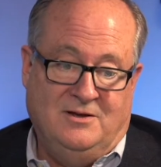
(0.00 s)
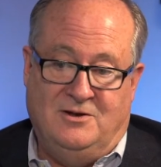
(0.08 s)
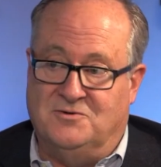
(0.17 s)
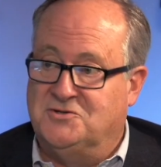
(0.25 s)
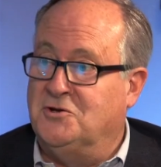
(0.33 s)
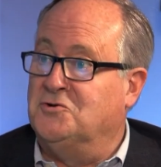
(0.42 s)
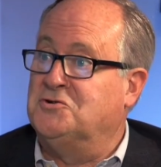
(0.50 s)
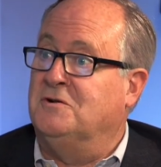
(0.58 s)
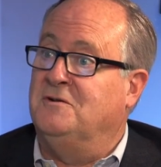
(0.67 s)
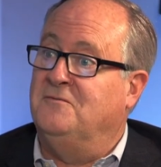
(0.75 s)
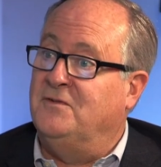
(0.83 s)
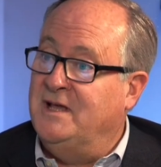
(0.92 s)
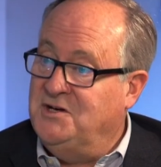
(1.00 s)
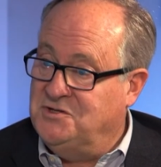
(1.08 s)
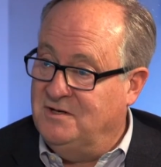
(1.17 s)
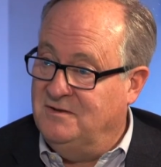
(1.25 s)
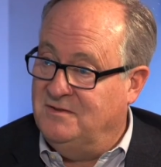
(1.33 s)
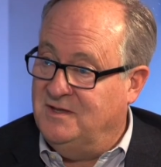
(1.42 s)
social
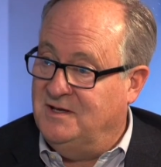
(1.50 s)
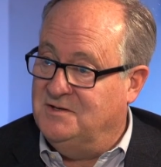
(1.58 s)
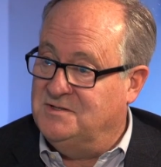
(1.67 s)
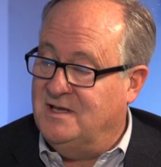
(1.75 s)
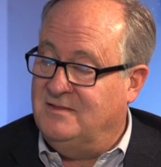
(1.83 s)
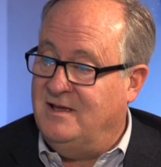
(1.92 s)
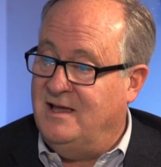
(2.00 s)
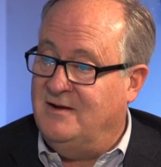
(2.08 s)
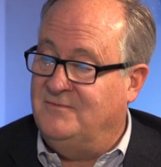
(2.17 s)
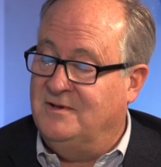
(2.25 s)
inflation things that they have to